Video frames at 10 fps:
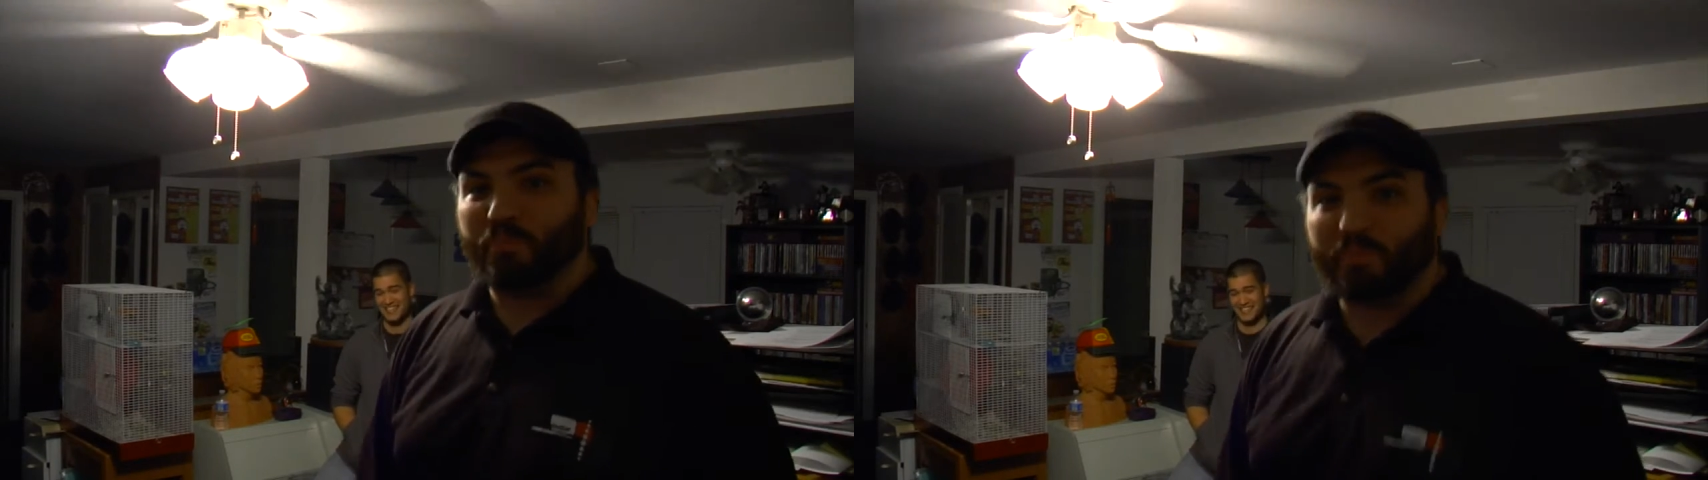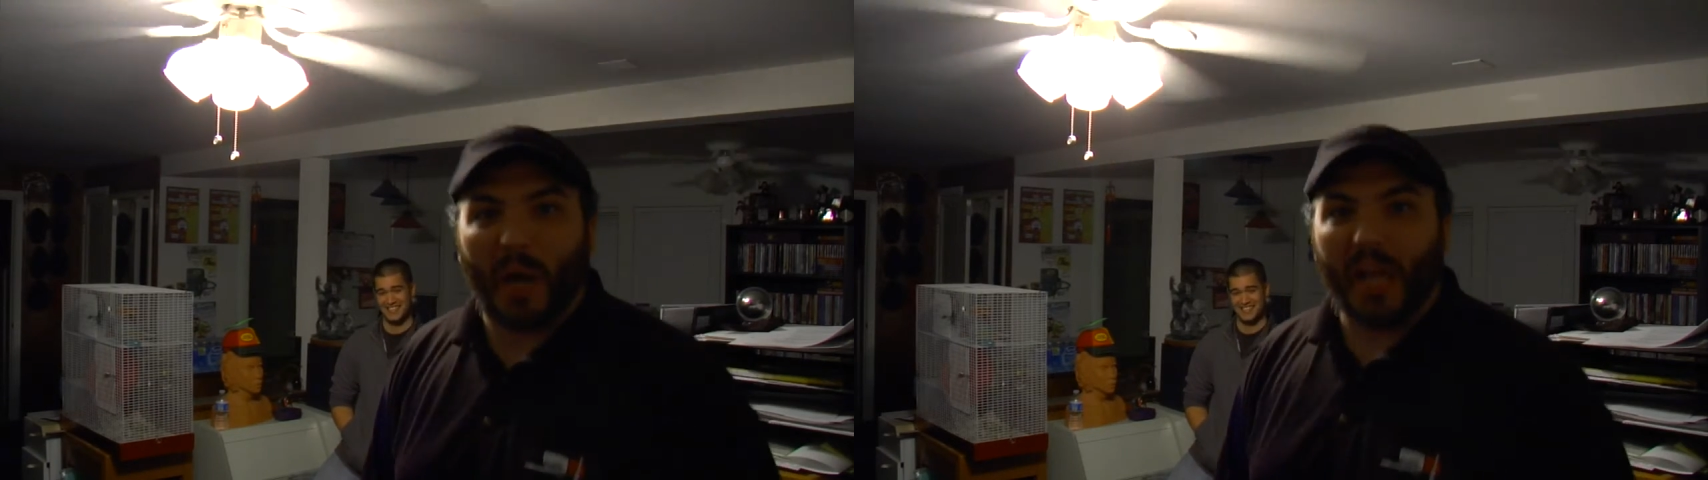
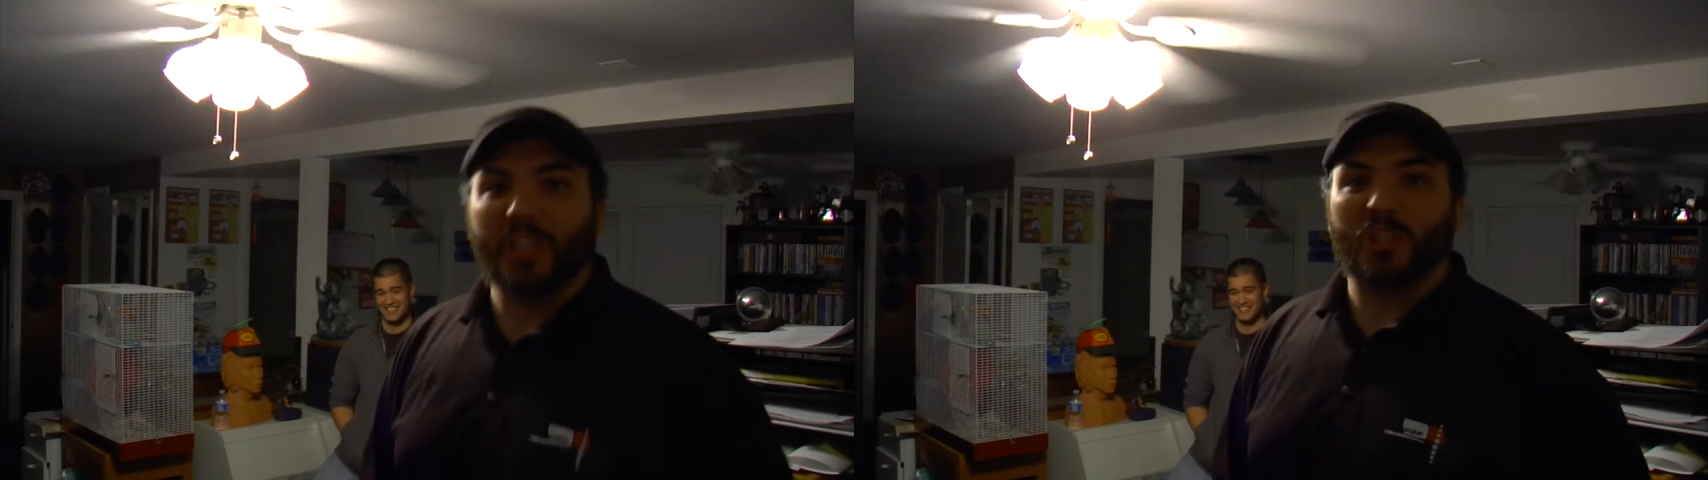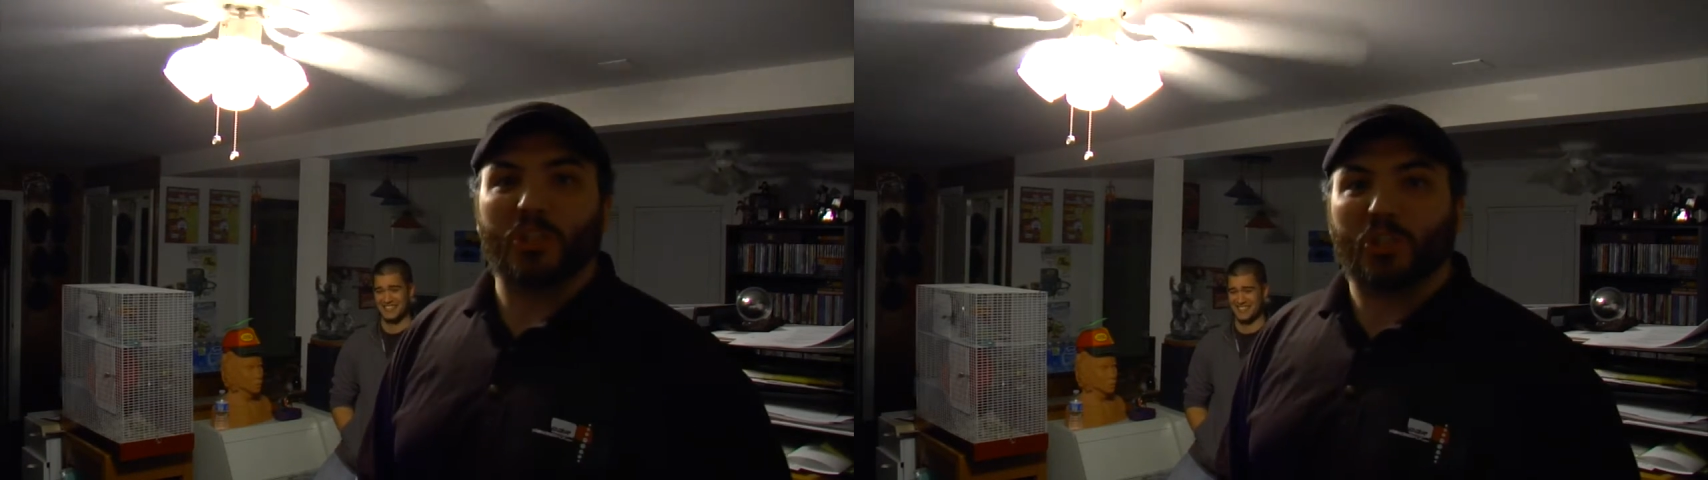
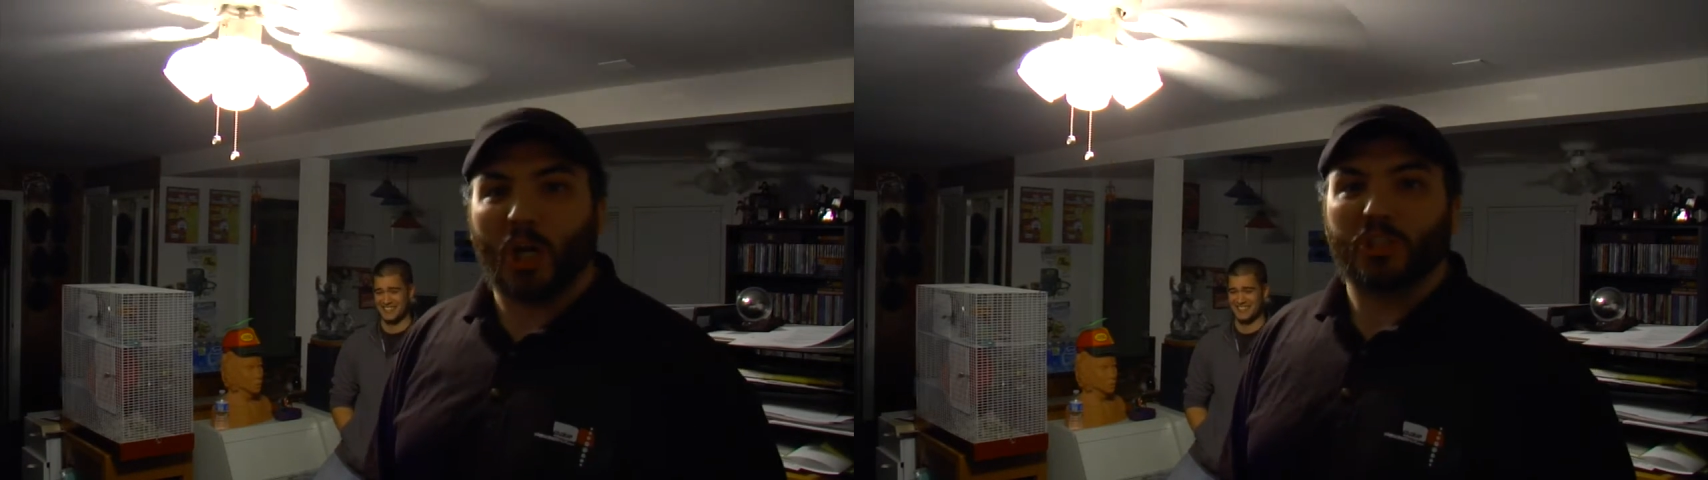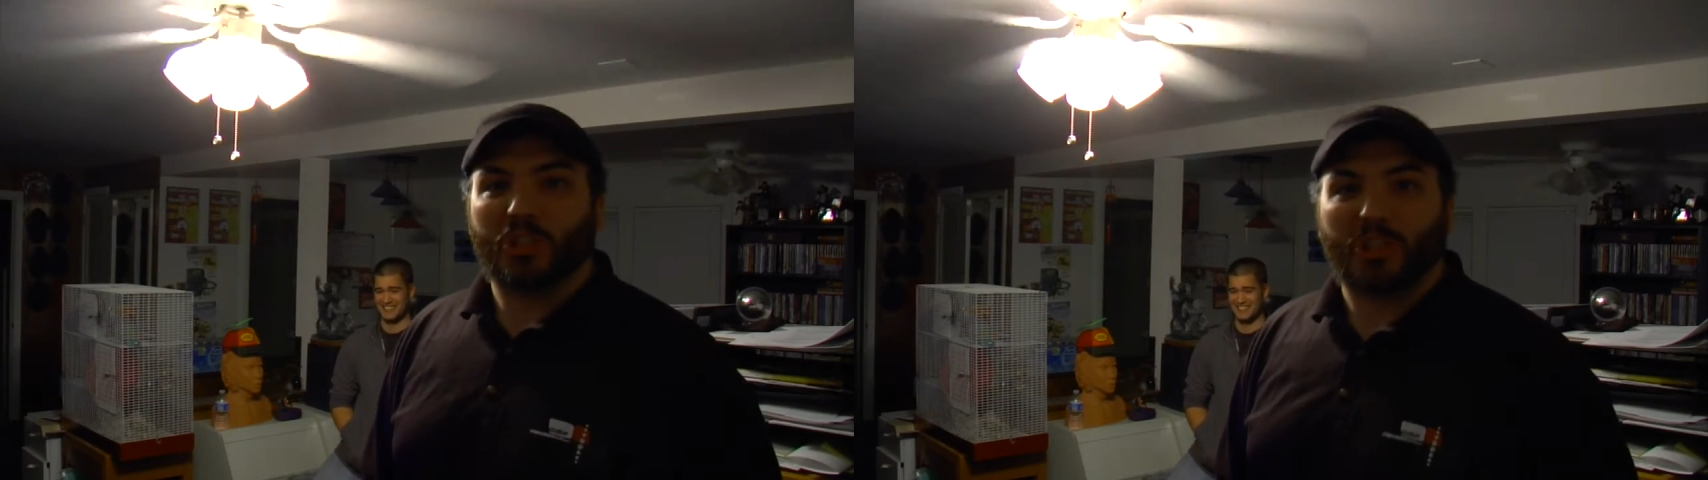bang you
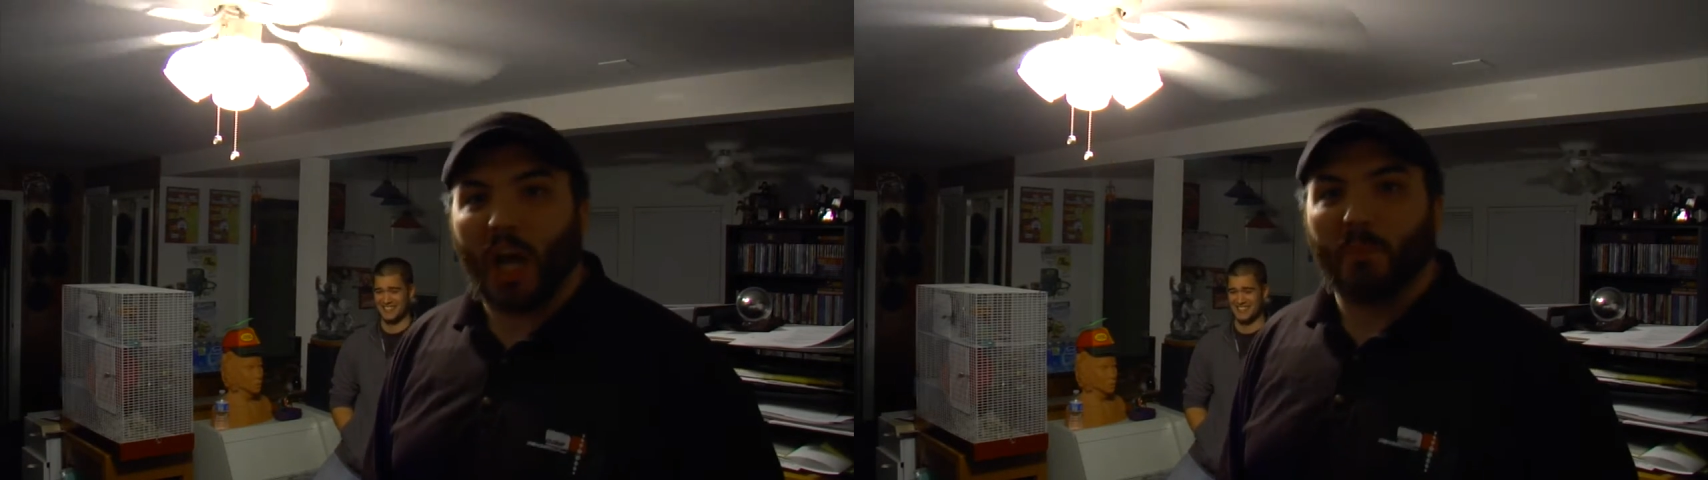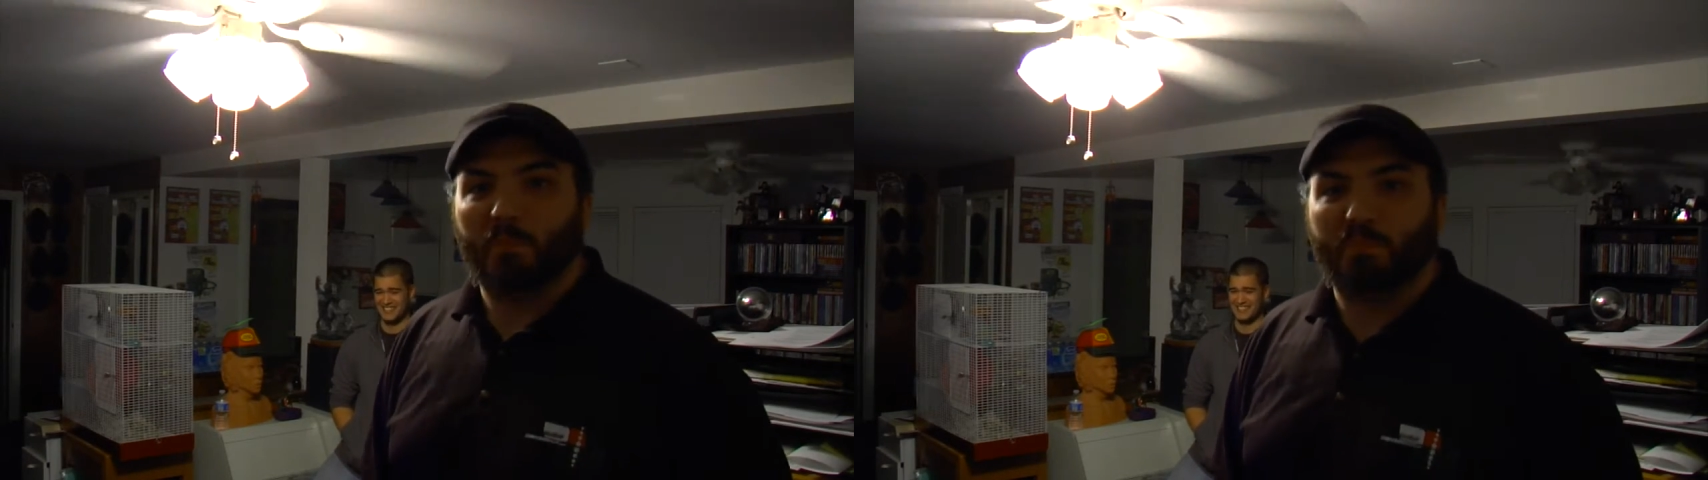goddamn